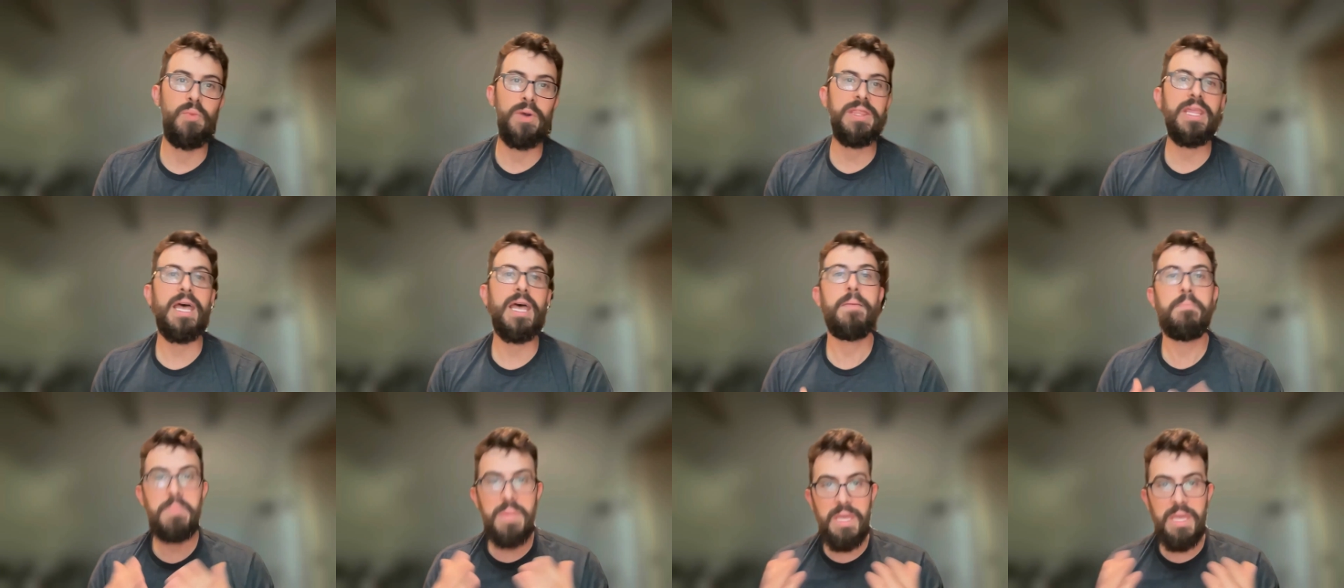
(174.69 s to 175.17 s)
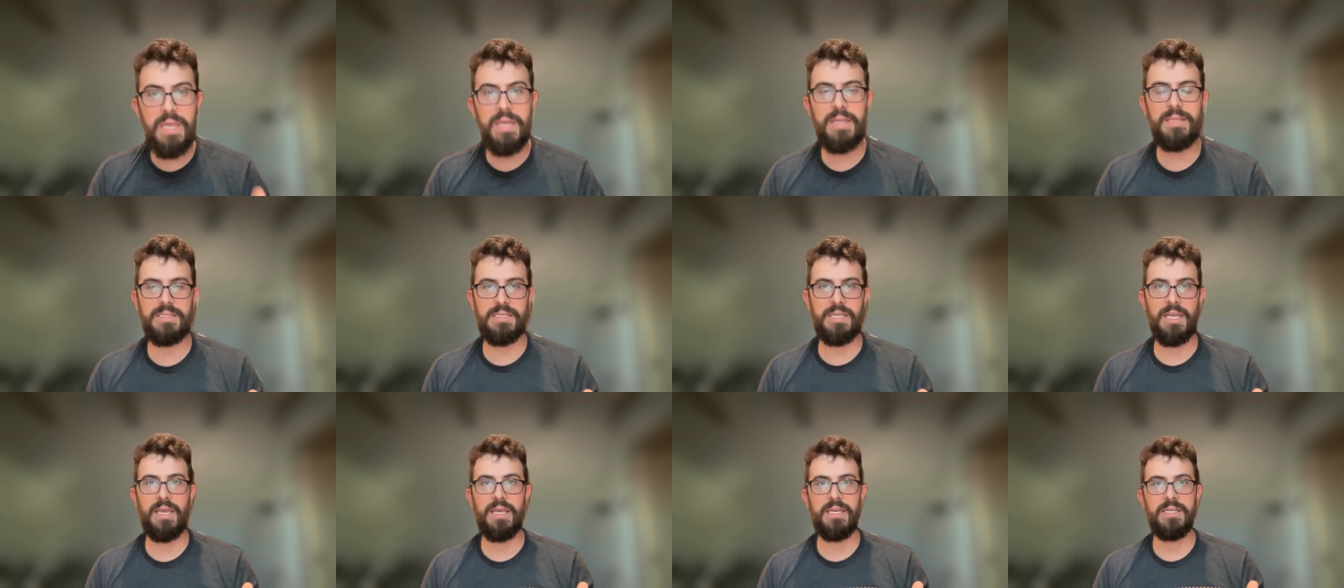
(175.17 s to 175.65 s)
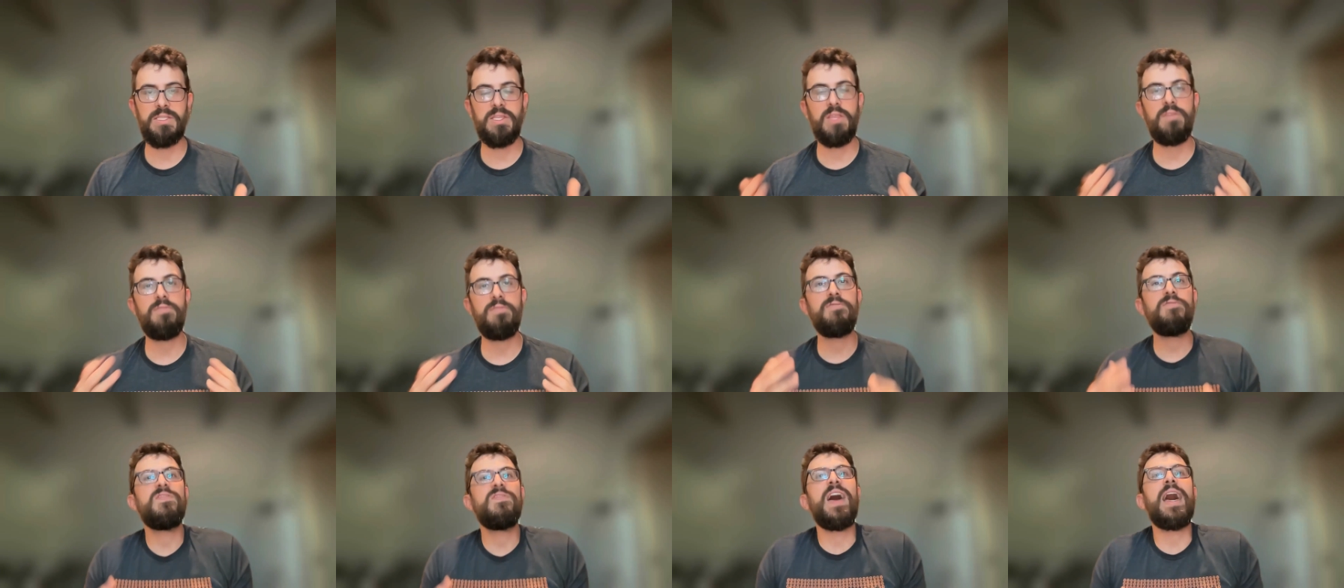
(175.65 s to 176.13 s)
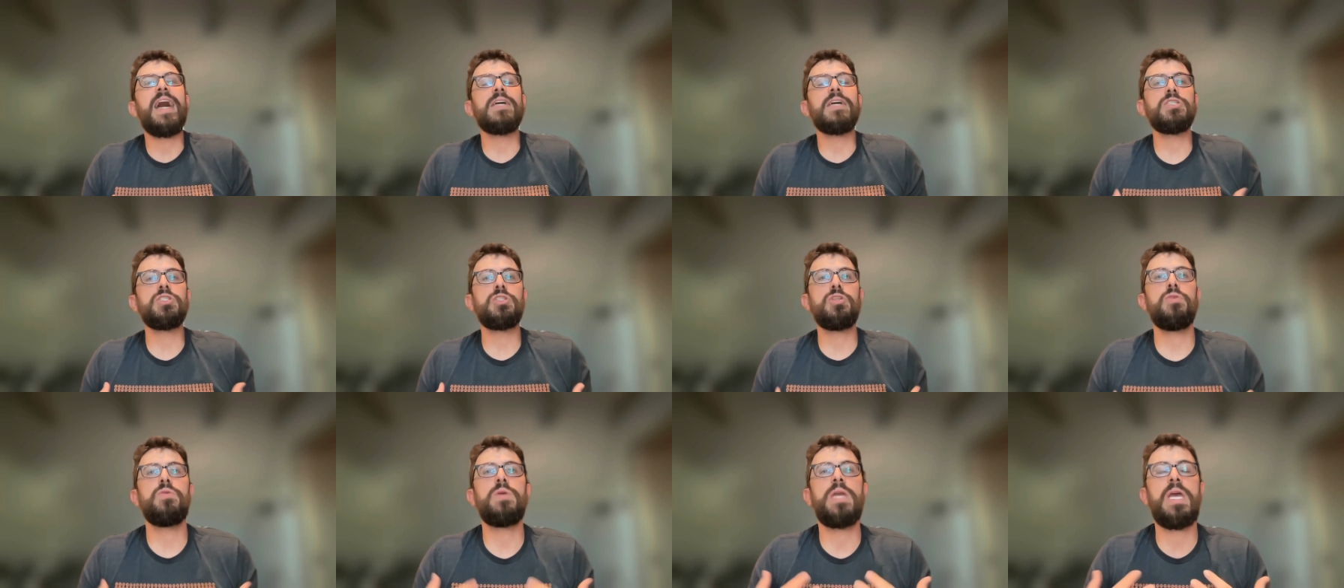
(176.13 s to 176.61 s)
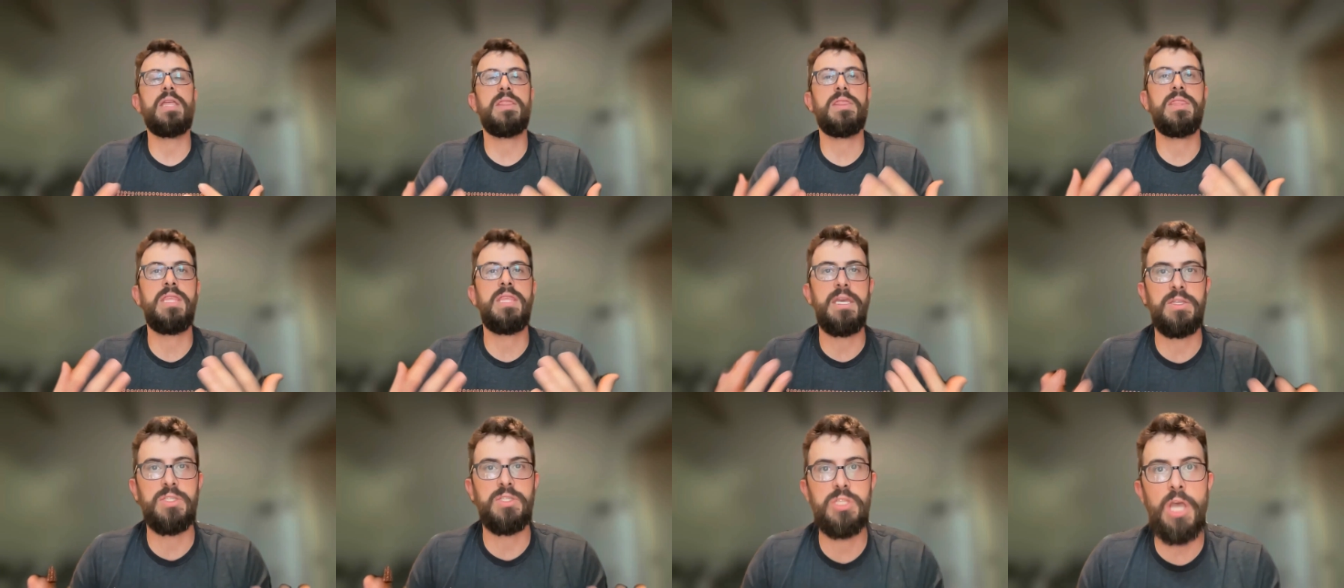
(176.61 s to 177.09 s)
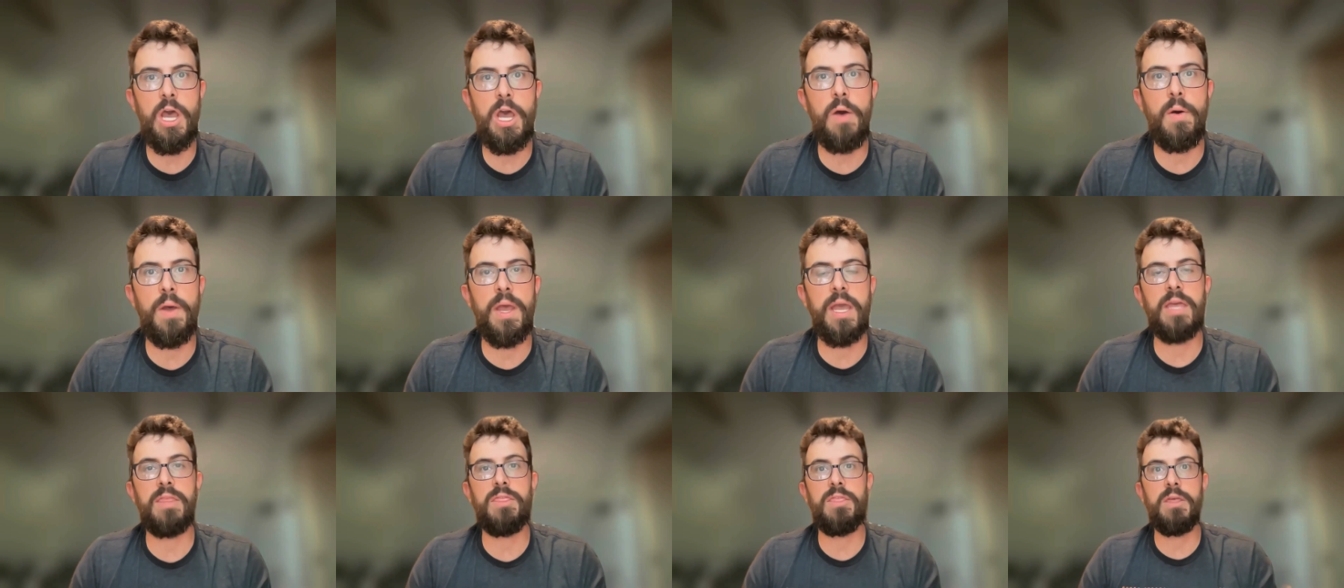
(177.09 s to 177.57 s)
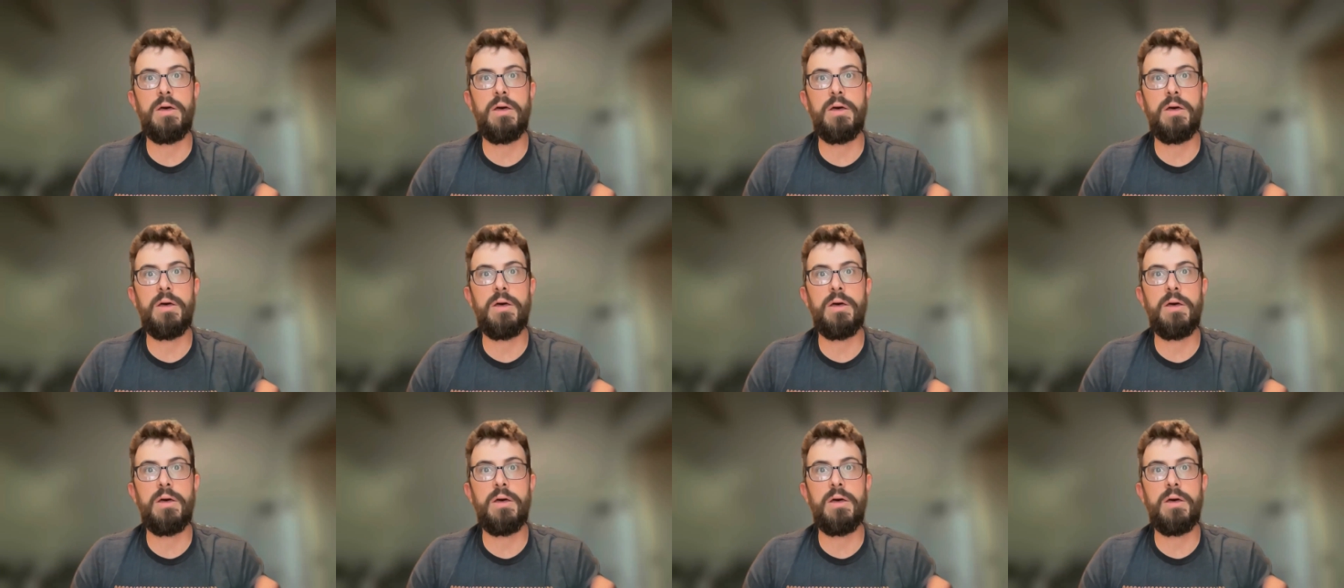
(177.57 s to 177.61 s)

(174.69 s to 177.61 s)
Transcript: What that means is the faster you get things going,